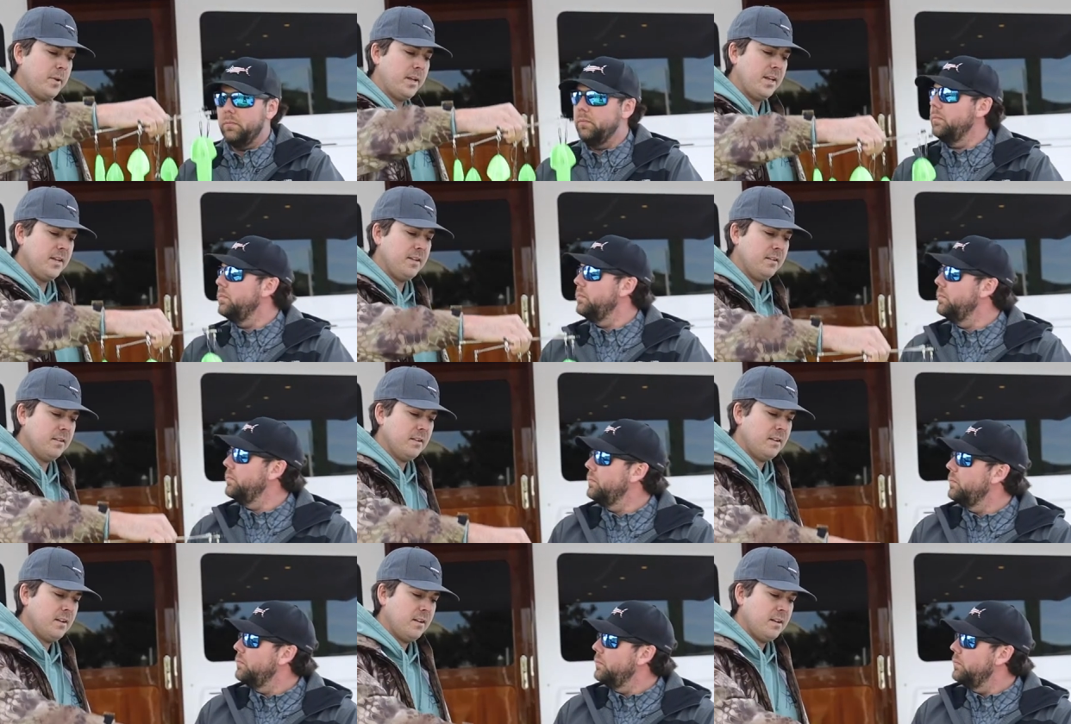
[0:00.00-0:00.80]
Speaker 1: be
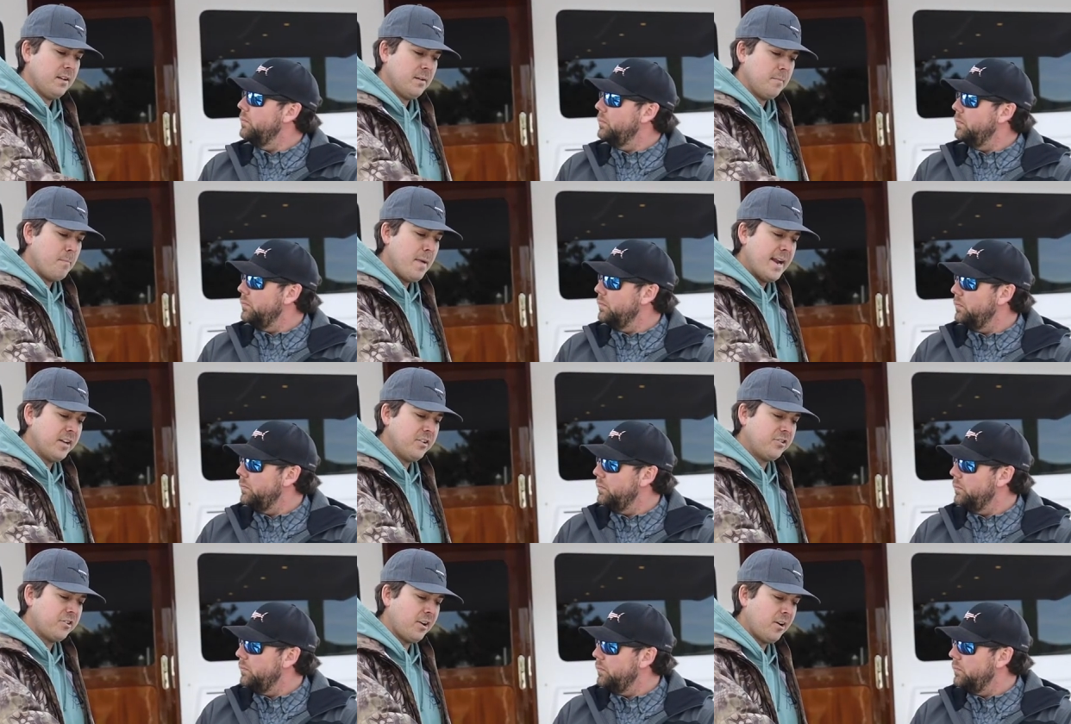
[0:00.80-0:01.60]

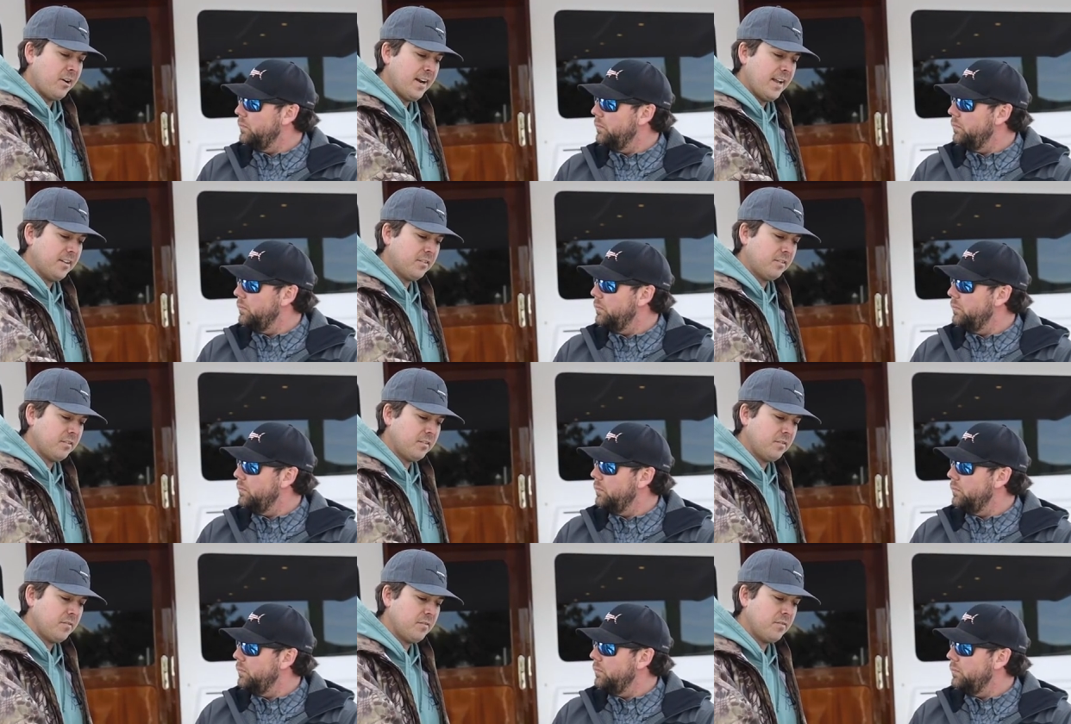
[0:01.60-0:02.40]
making sure
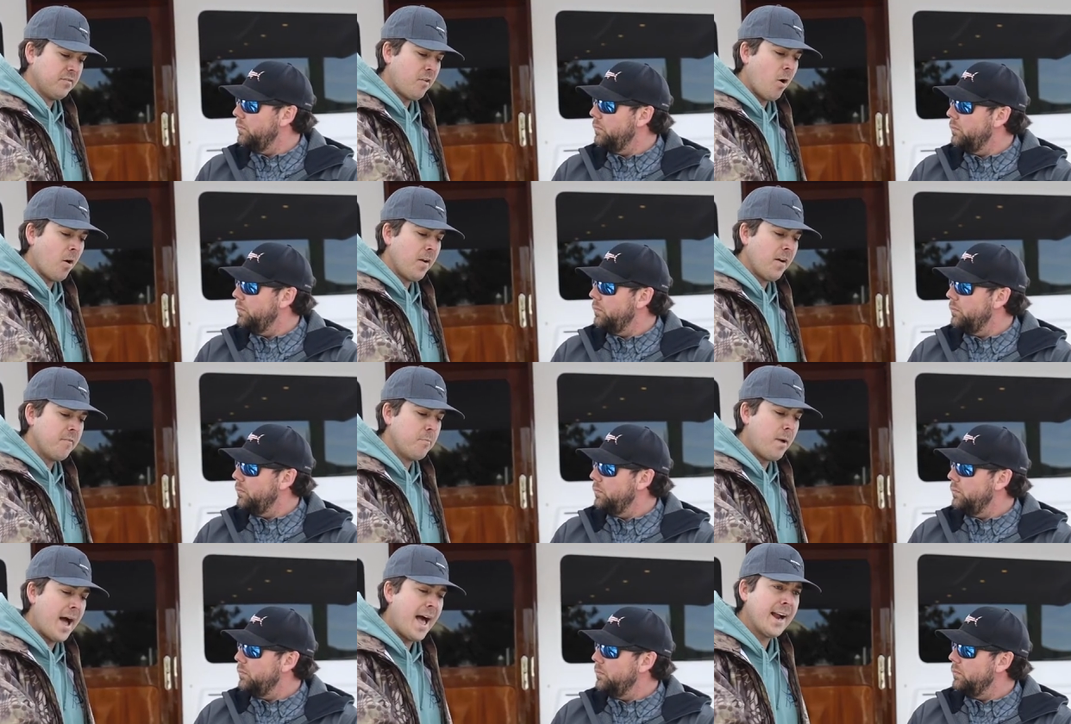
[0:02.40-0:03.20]
it's far
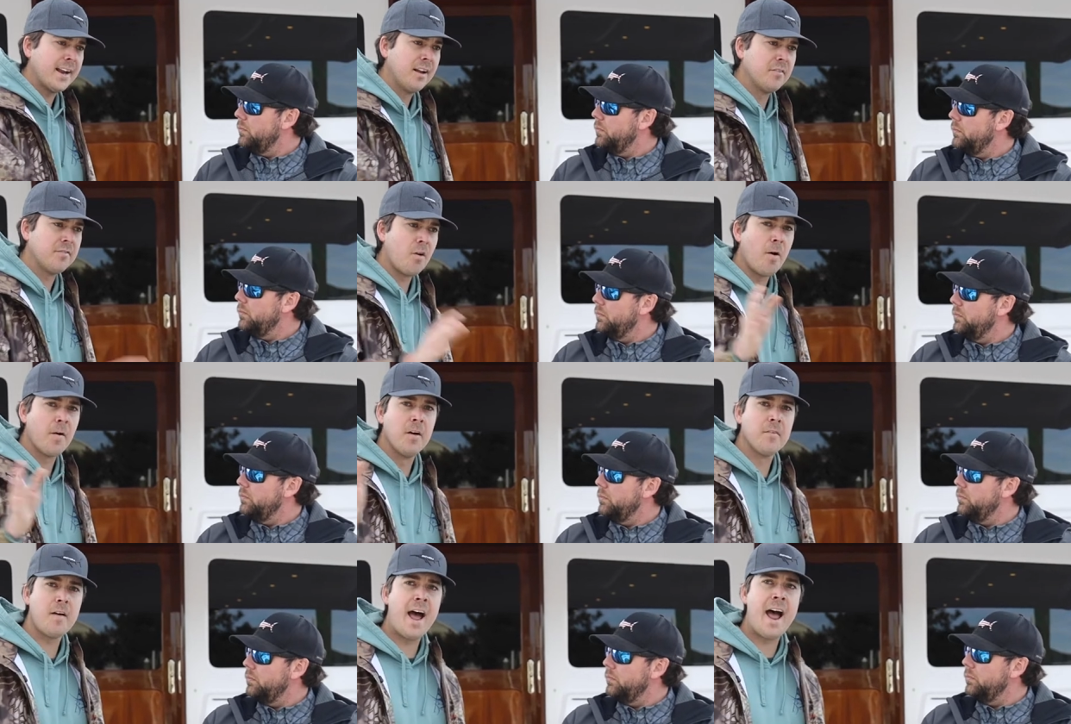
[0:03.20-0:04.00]
enough back and
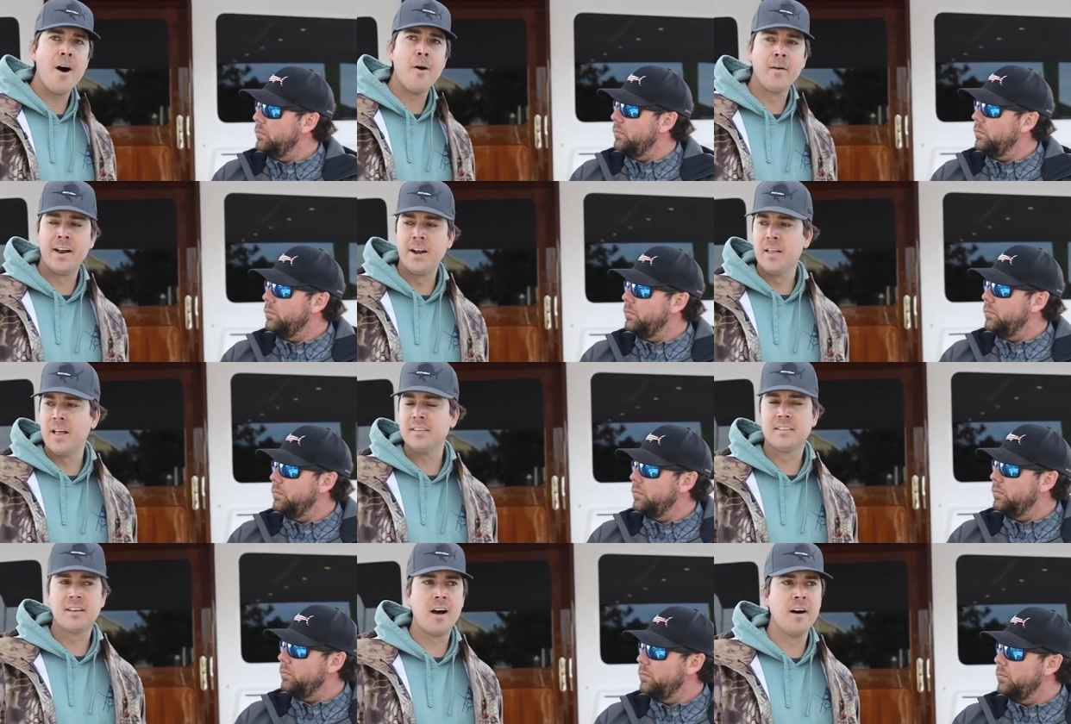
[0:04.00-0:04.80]
far enough out. And I know
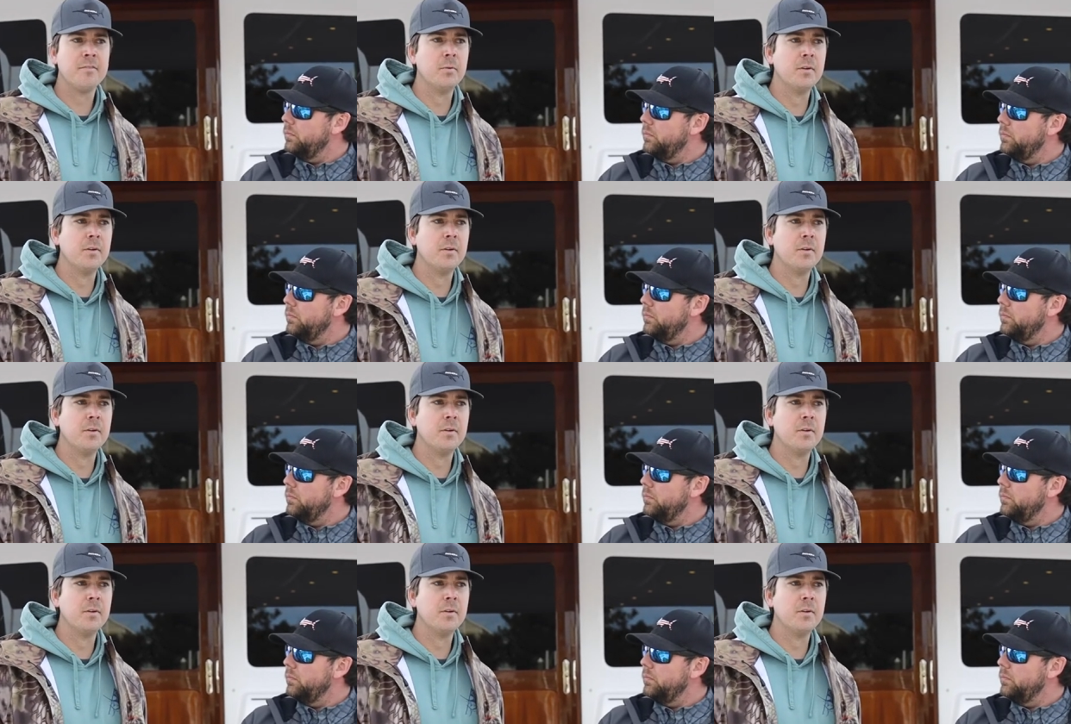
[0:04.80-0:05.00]
that's tough